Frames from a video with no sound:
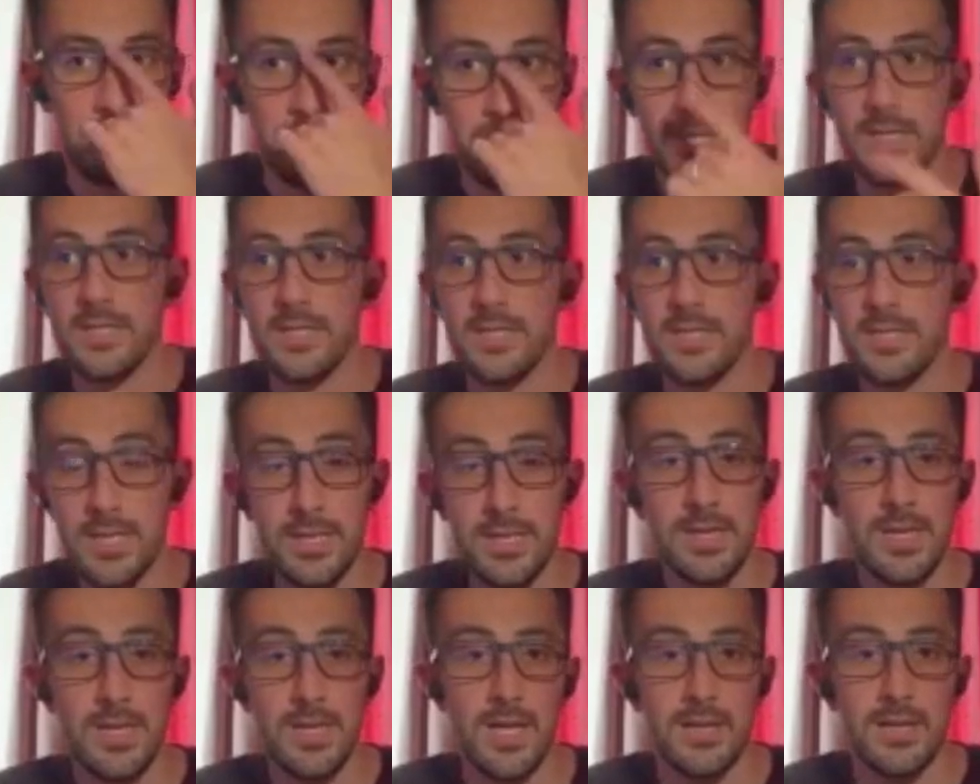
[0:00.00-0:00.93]
Because
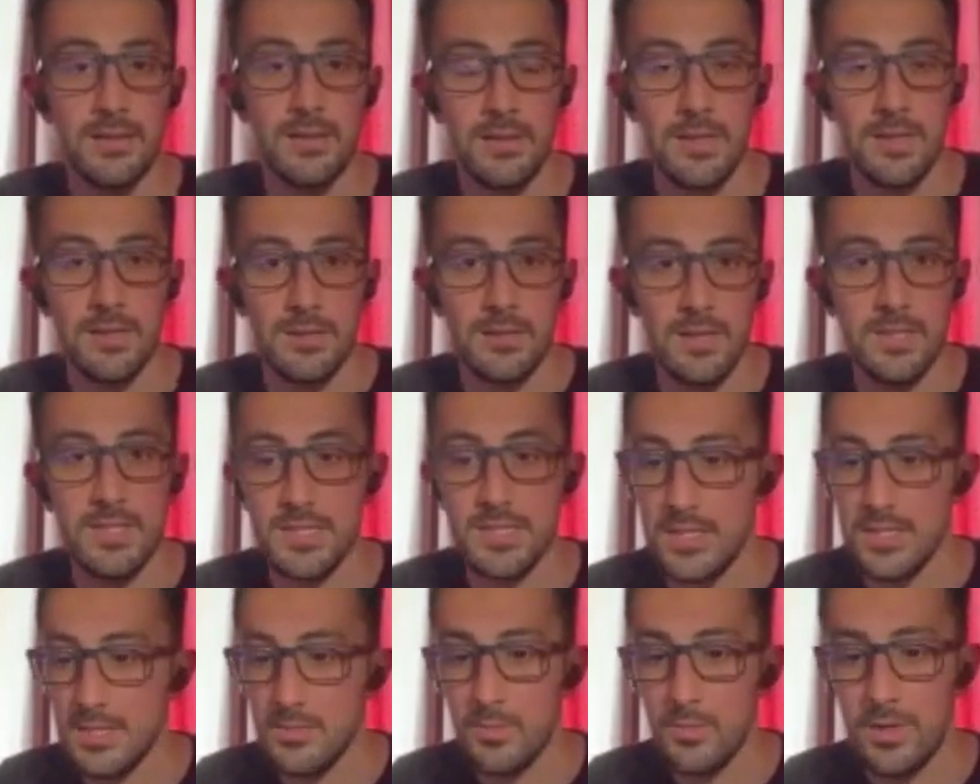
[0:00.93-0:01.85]
in the end,
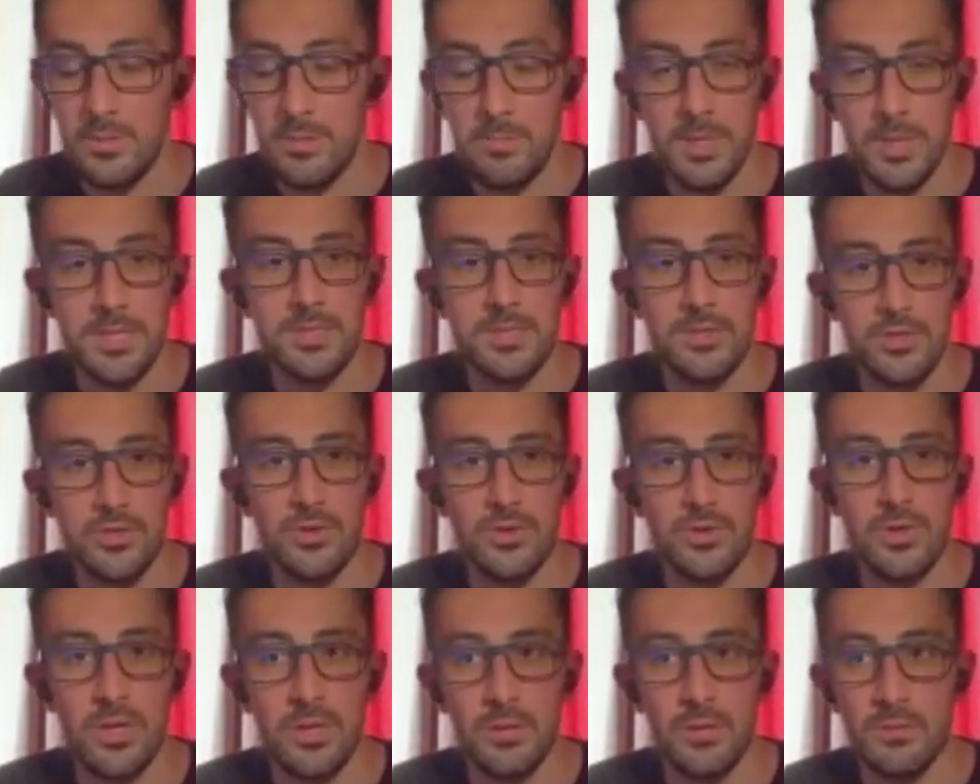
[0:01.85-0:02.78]
that's what makes the
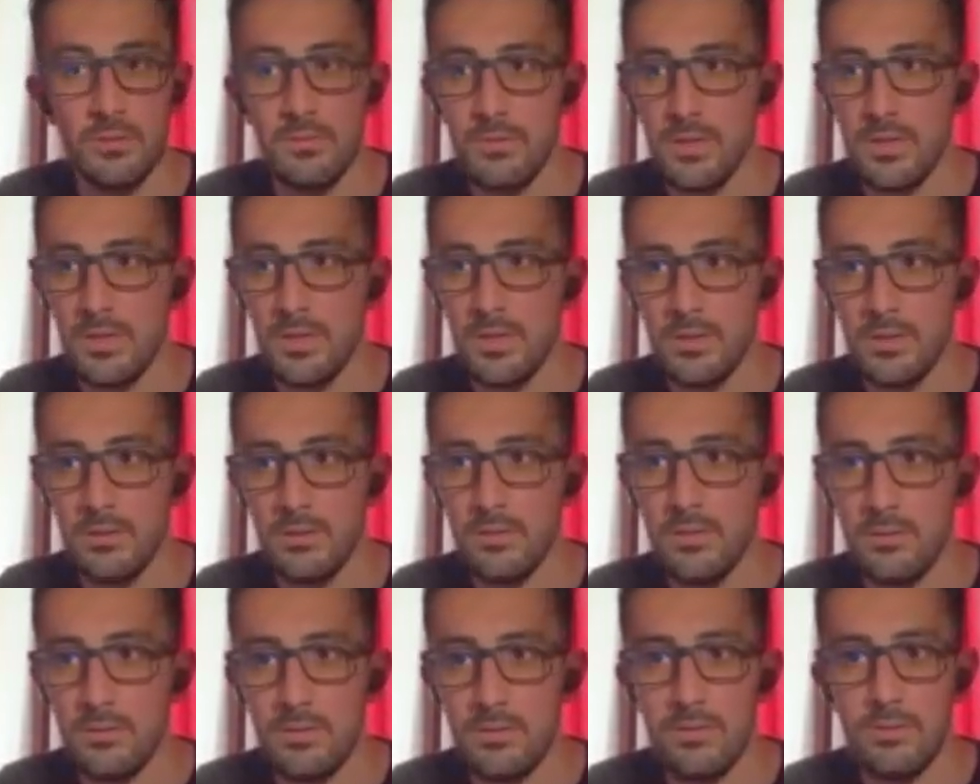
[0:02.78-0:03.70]
drawing
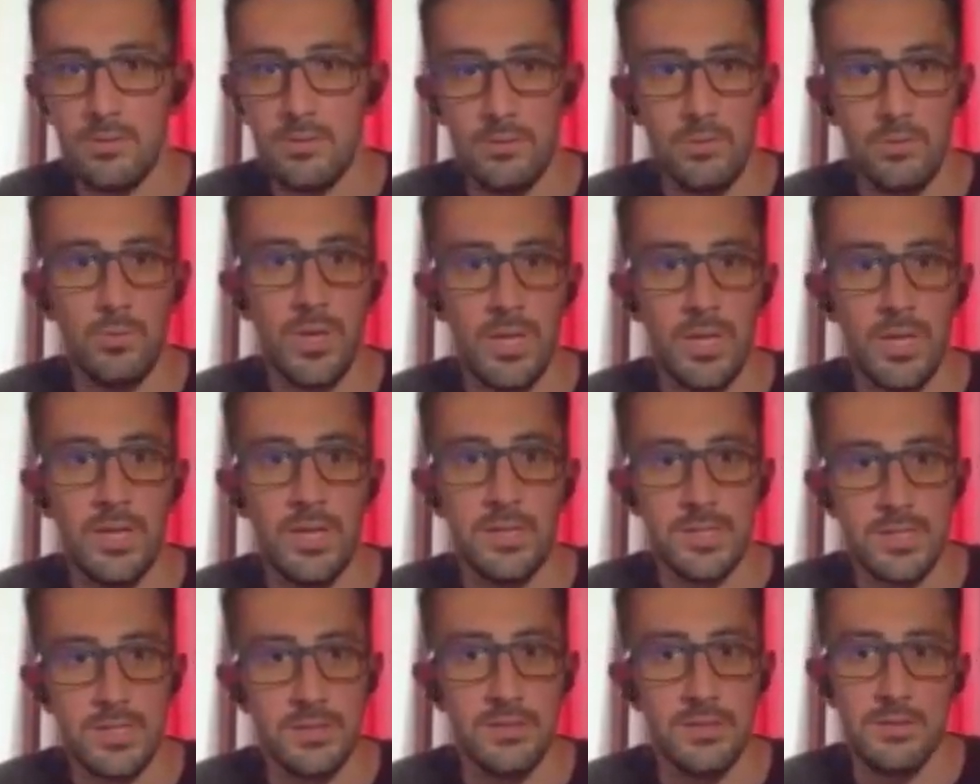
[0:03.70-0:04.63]
the way it
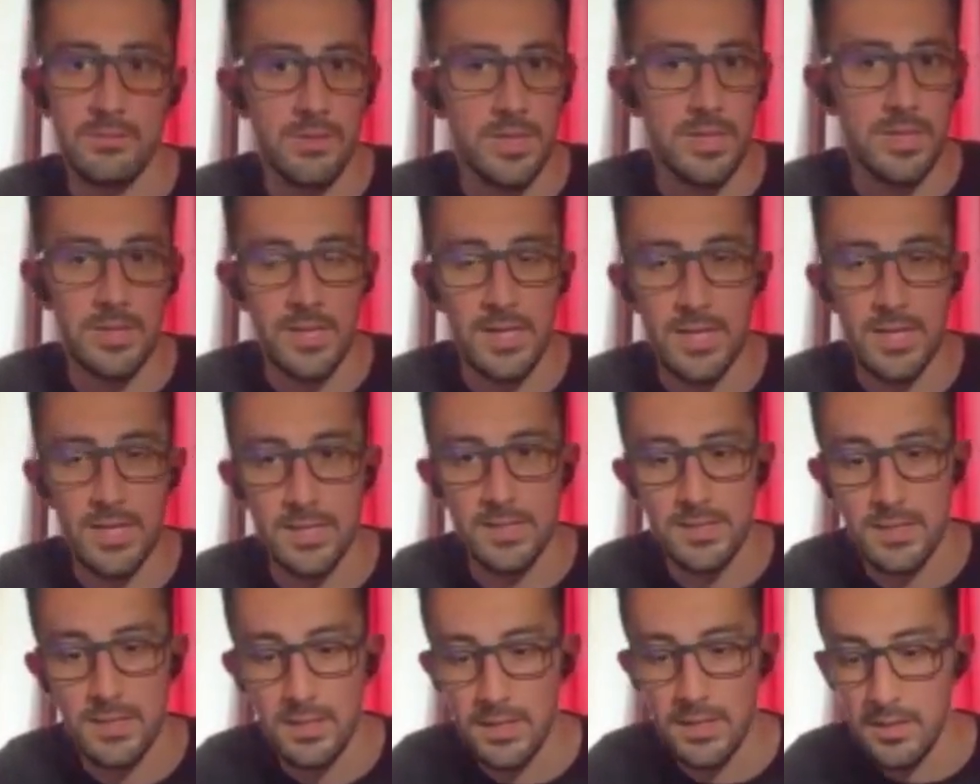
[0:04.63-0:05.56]
is in the
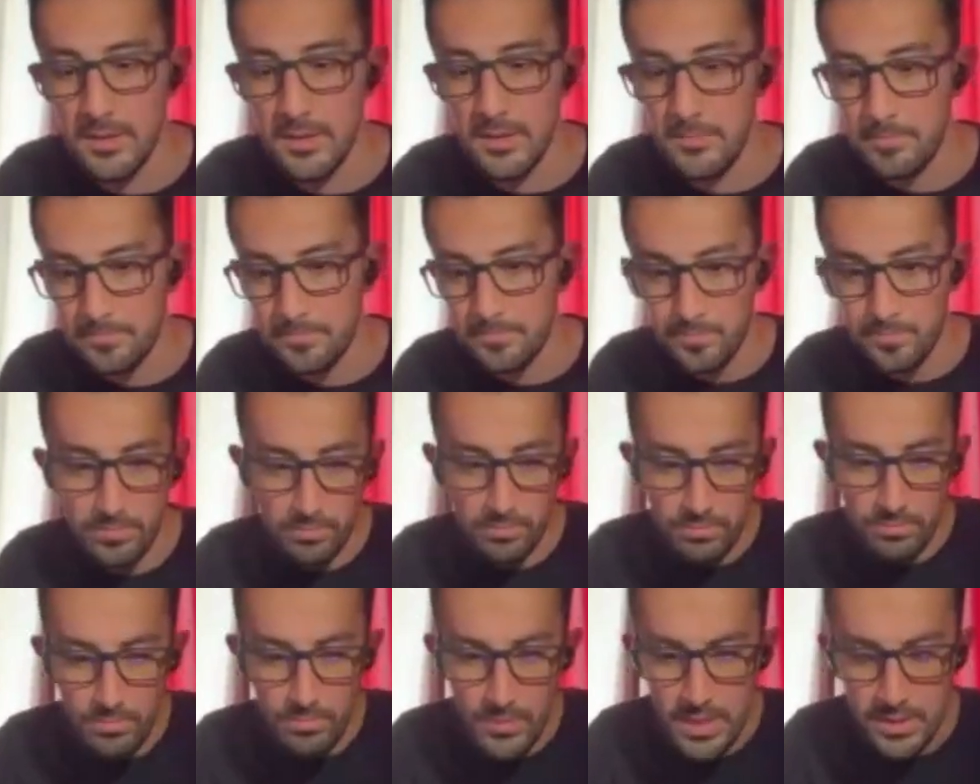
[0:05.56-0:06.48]
end.
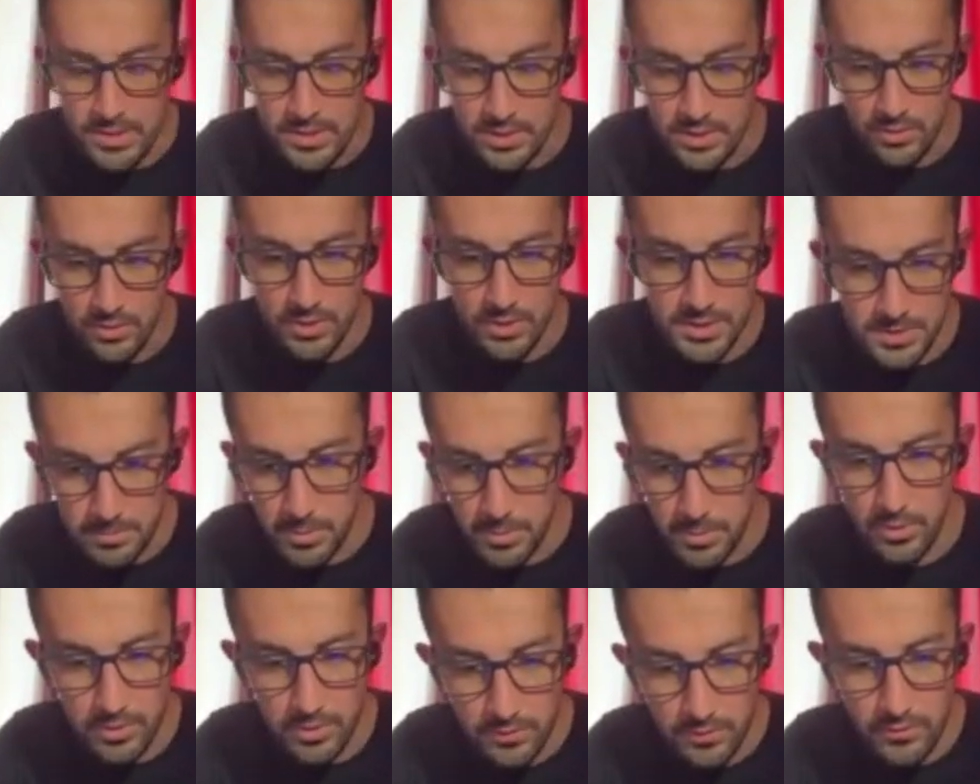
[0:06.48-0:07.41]
So it's
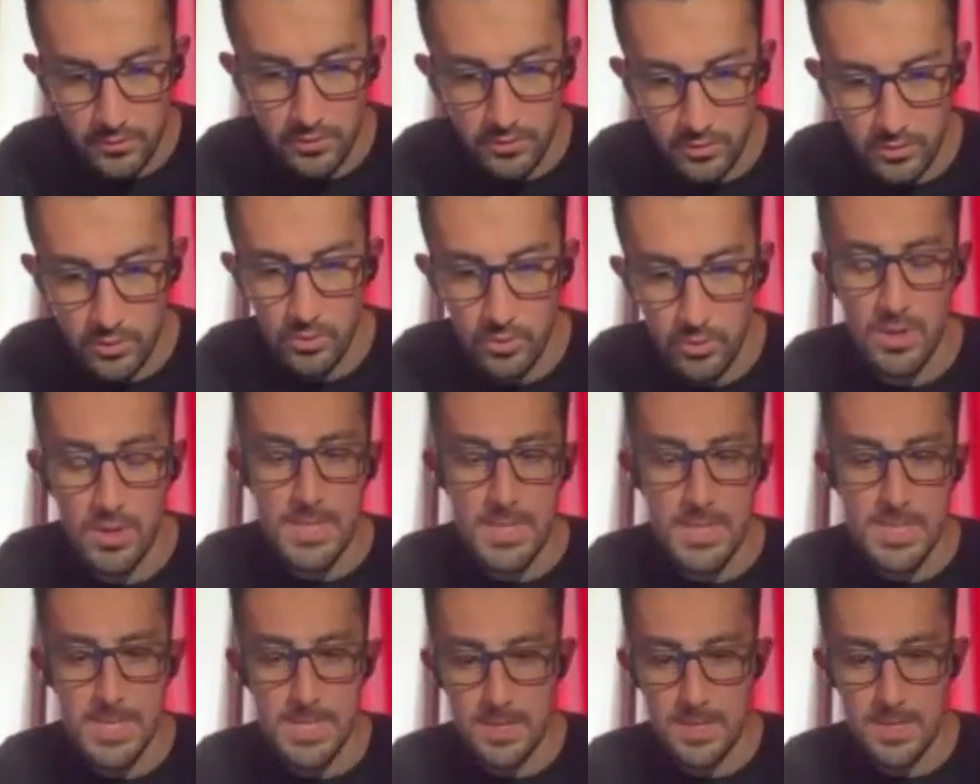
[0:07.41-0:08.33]
important to
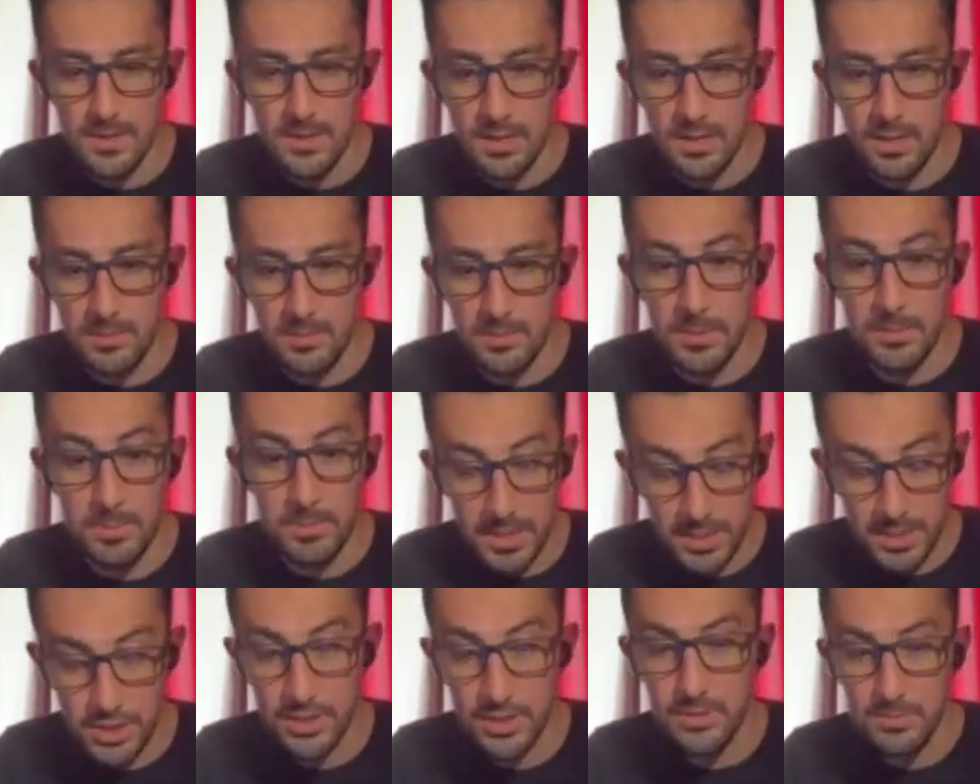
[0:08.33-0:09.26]
be
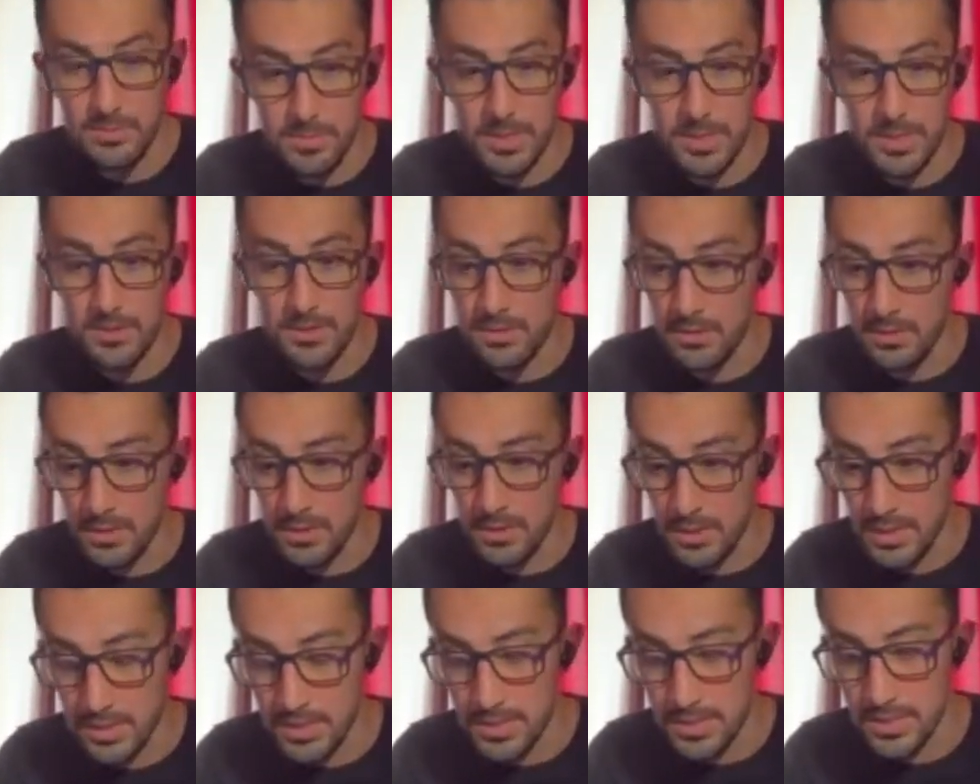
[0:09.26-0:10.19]
patient, but
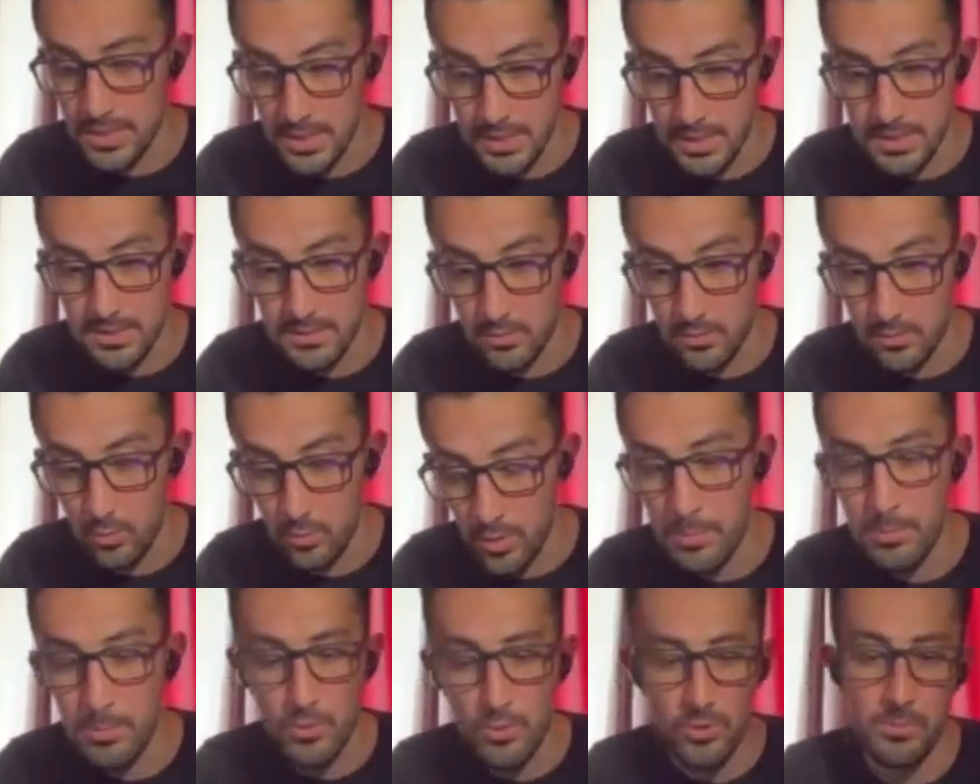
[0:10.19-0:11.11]
it's
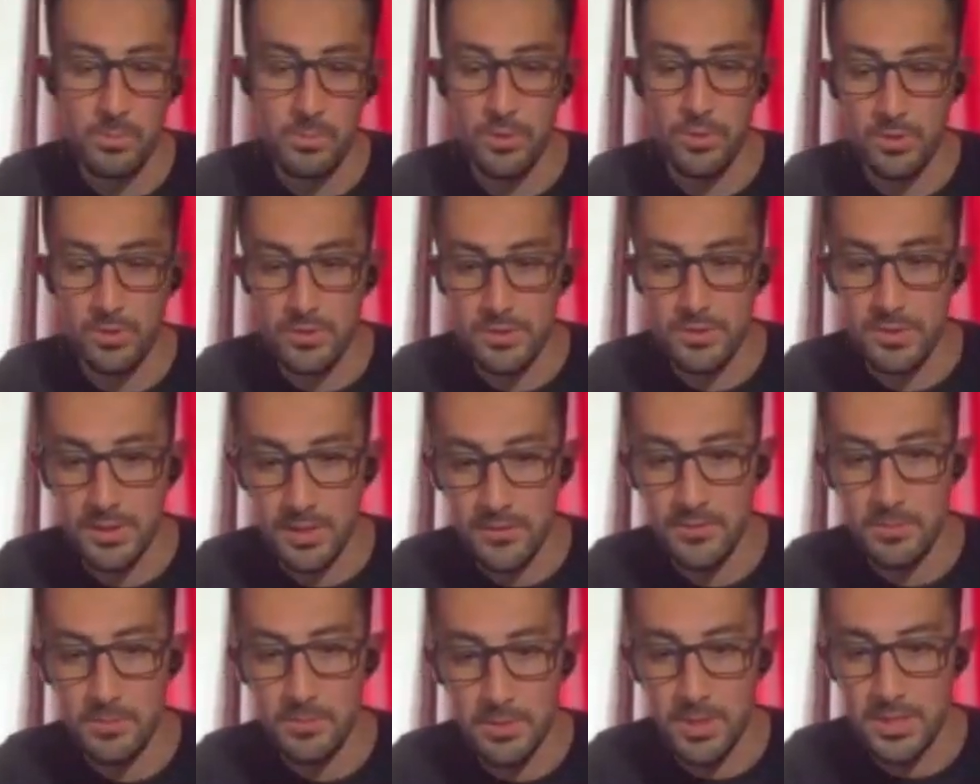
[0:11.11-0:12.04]
way more important to
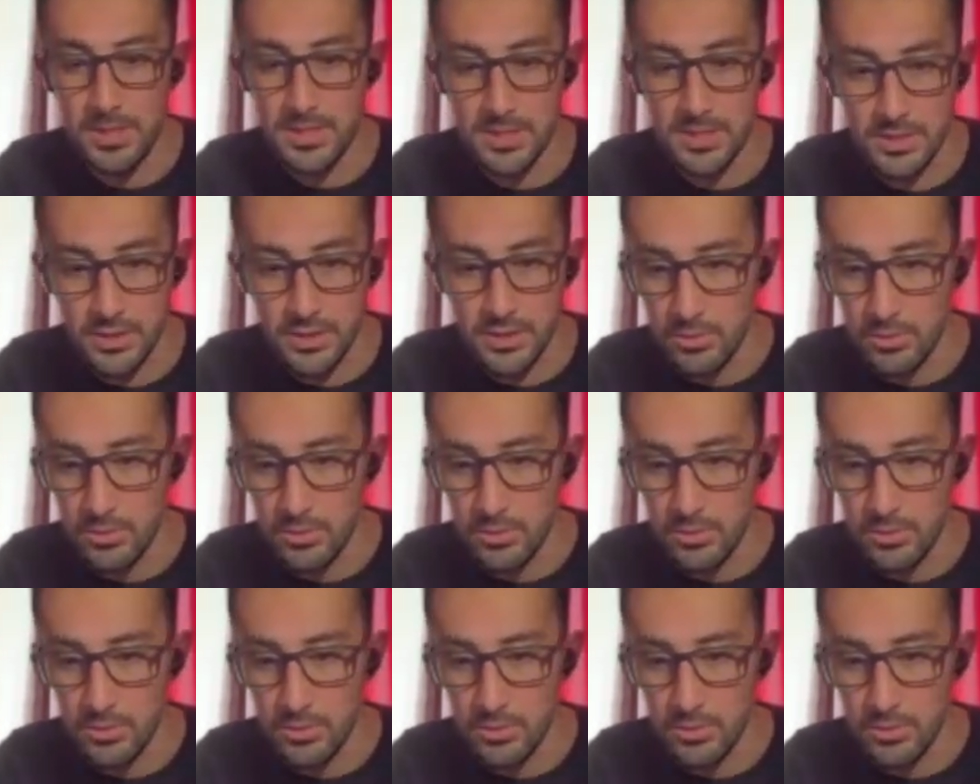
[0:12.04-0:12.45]
love the process